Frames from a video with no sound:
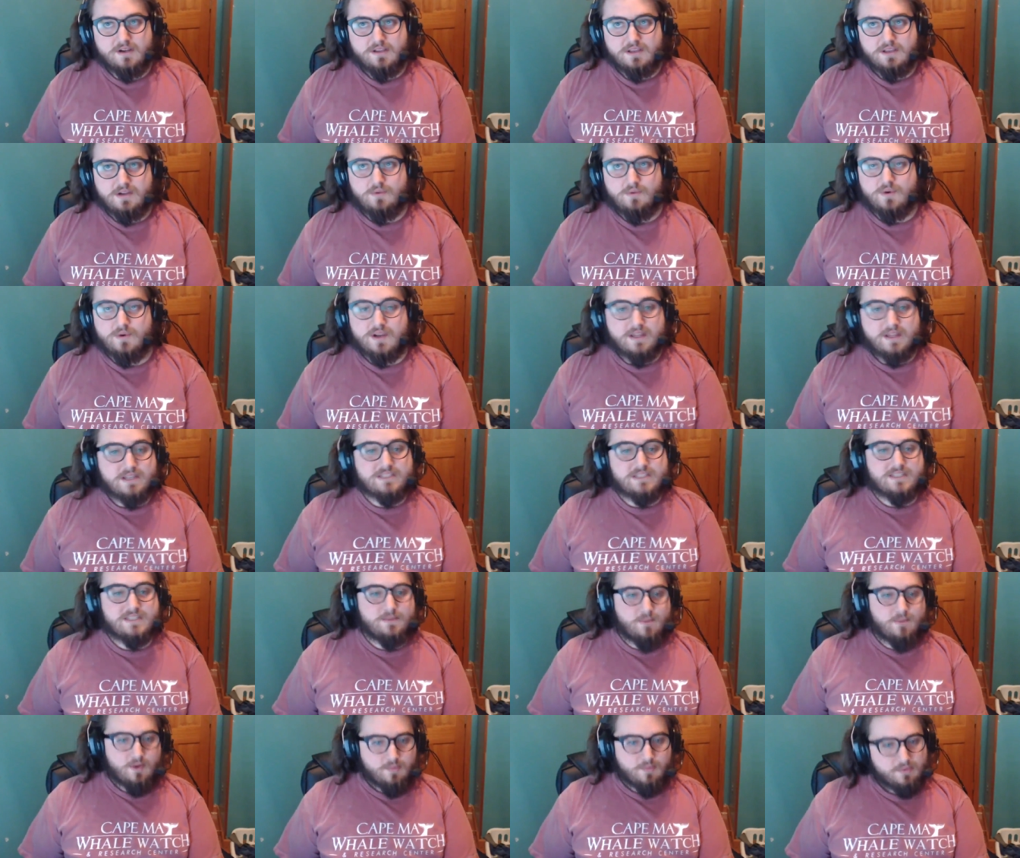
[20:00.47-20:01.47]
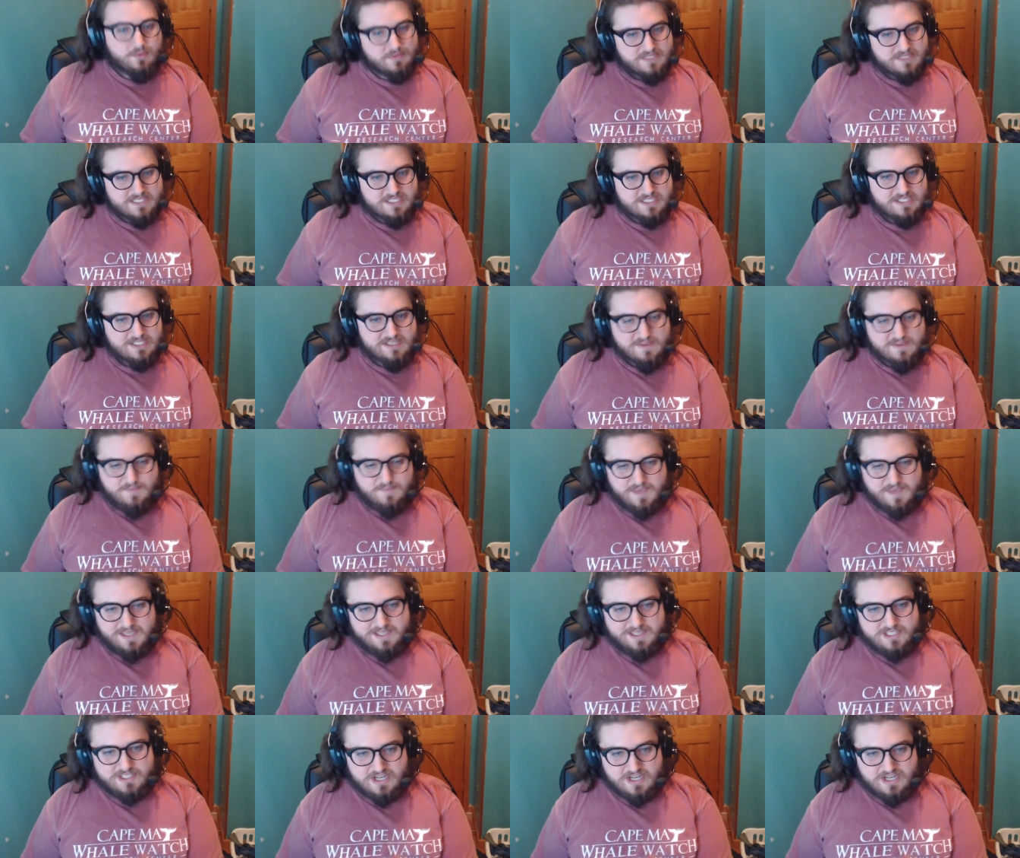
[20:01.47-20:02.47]
you know, we're in a similar position to
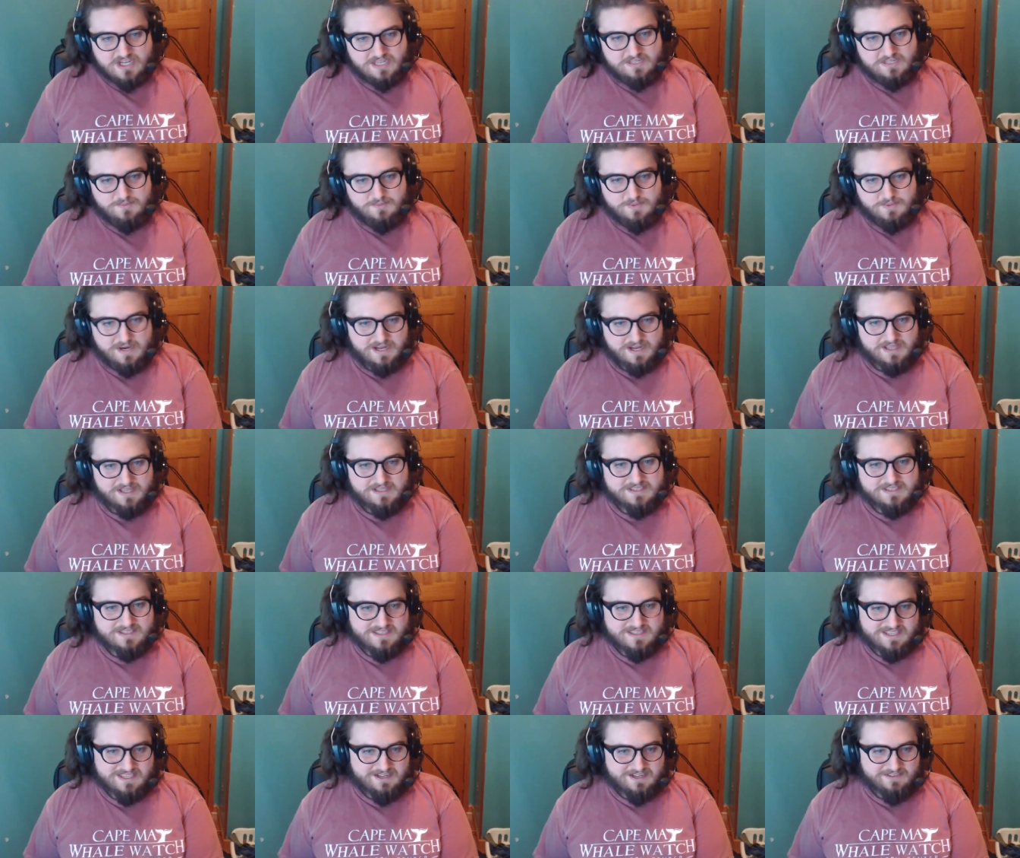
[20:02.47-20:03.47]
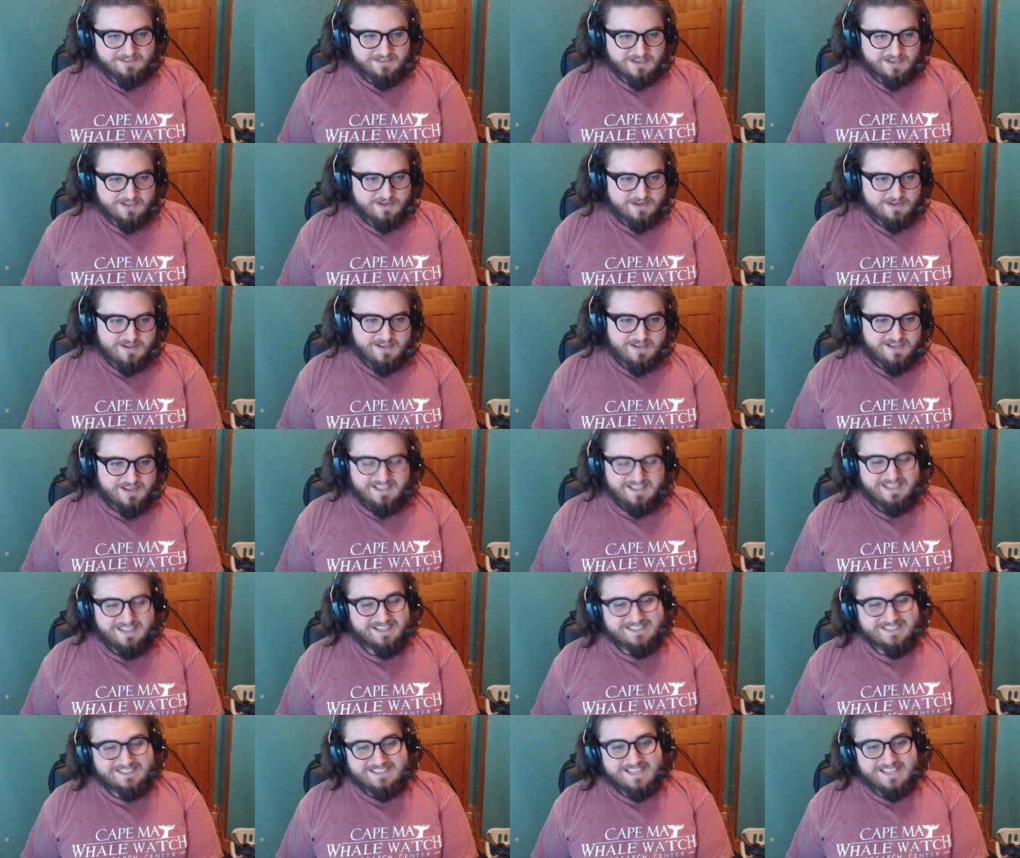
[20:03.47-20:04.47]
me and trying to break into the interview,
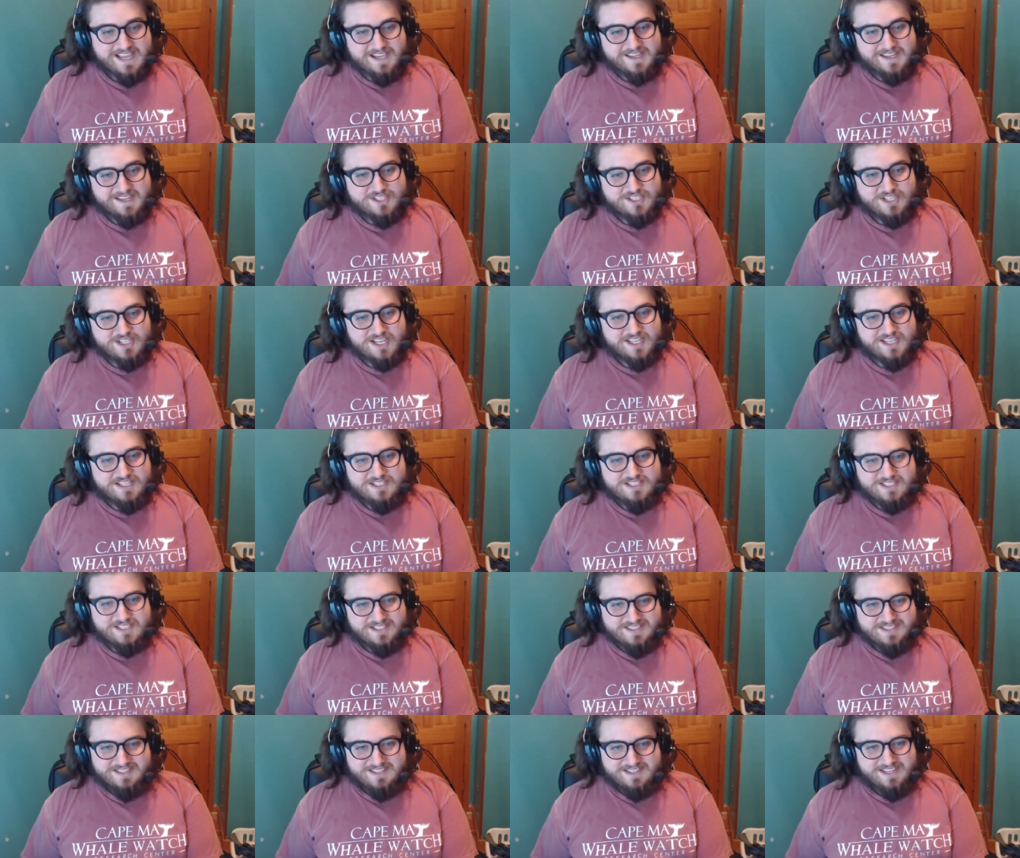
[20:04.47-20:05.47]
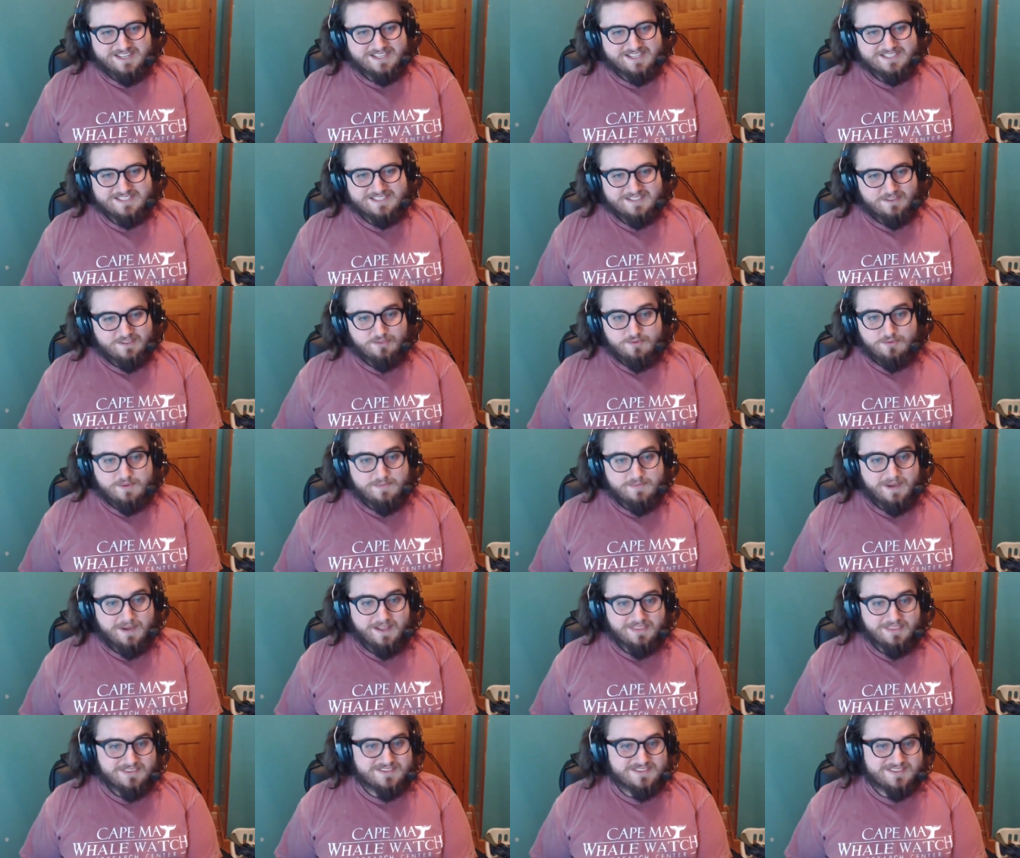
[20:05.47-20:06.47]
it's not going to change in the next three
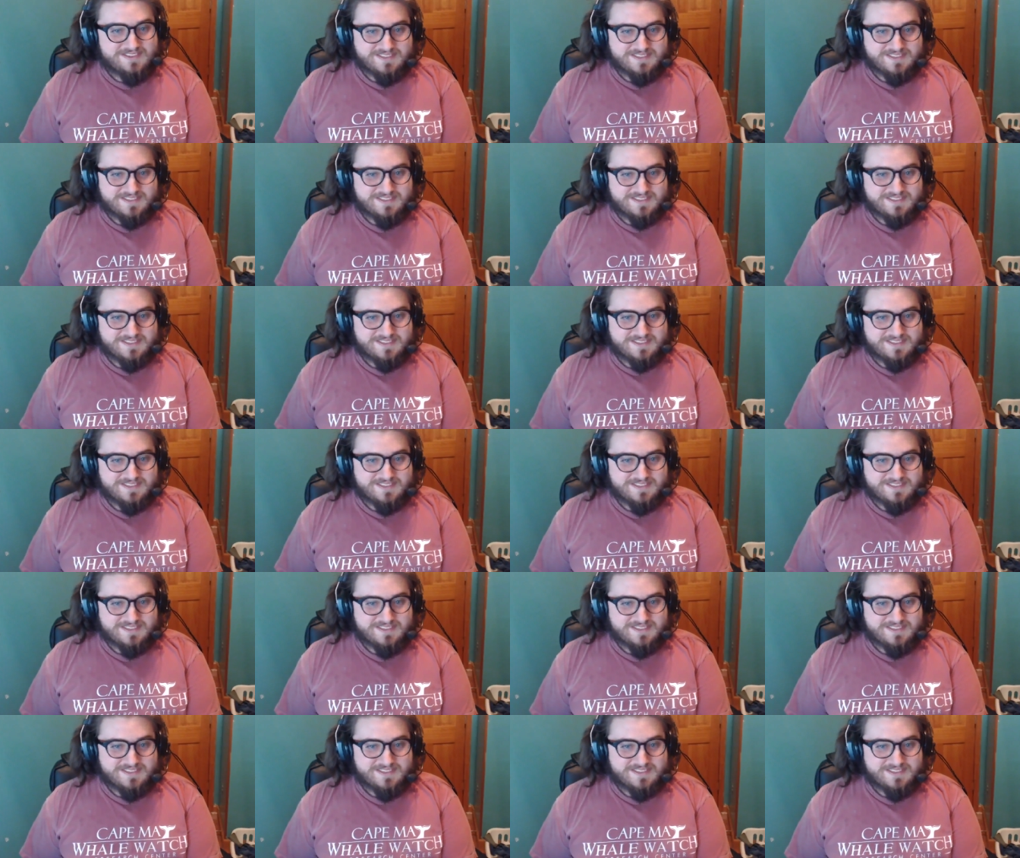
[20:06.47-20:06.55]
months.